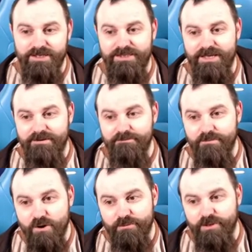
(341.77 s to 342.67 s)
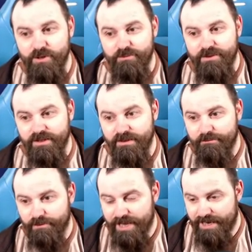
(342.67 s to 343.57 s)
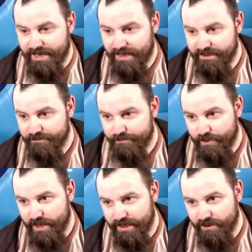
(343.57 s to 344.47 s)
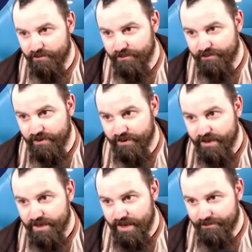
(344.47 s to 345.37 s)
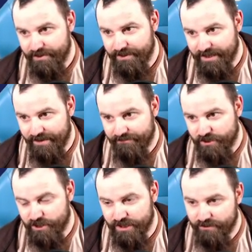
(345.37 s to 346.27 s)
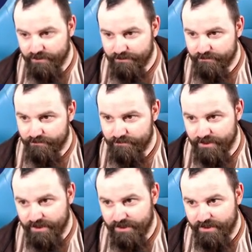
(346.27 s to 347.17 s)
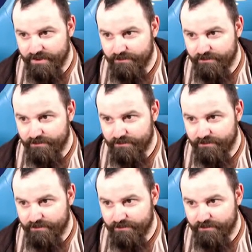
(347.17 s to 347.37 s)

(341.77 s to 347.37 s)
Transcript: to say more Pupa than the Black Ant, but I could be wrong. I mean, that's shield as